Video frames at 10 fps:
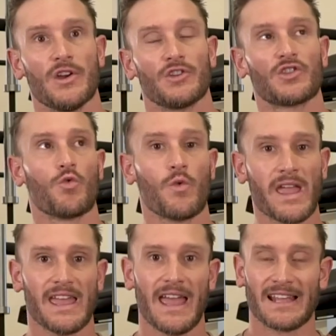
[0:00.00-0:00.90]
So
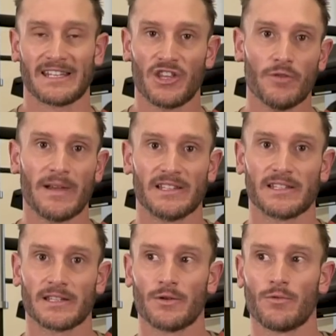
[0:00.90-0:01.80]
we, as
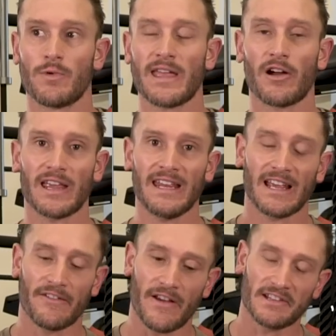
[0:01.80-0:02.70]
humans, we are
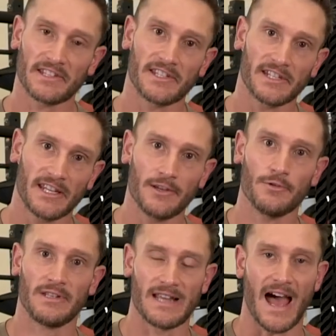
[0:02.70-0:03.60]
eating a very
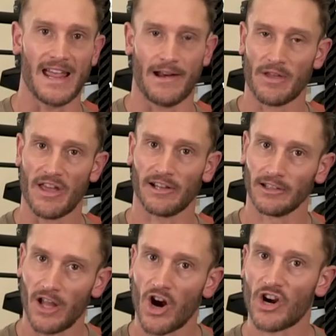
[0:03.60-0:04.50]
skewed diet with a
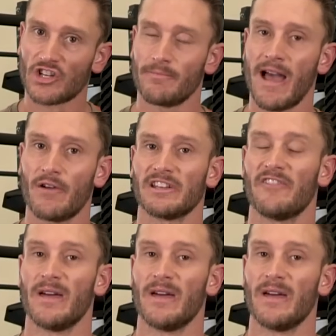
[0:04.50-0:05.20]
large amount of